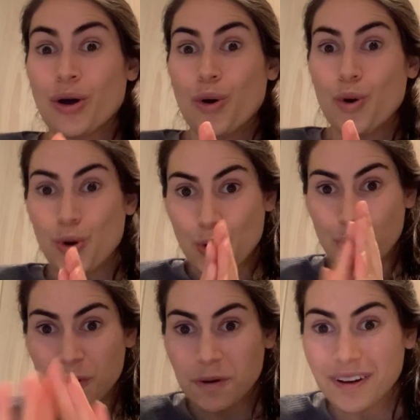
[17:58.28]

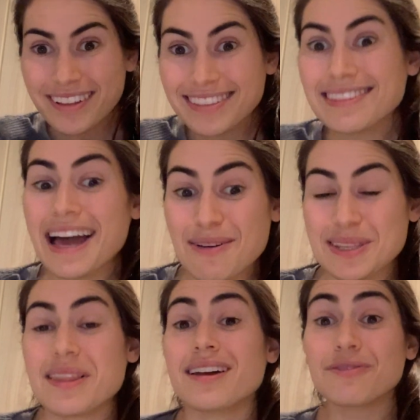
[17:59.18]
Whew, that was a
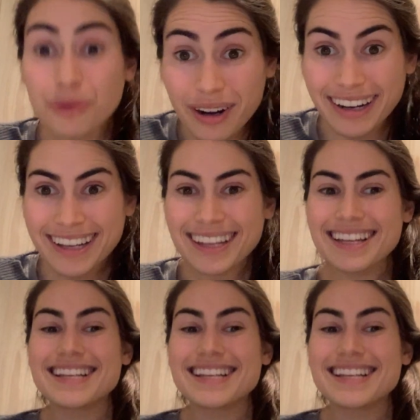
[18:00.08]
lot of work.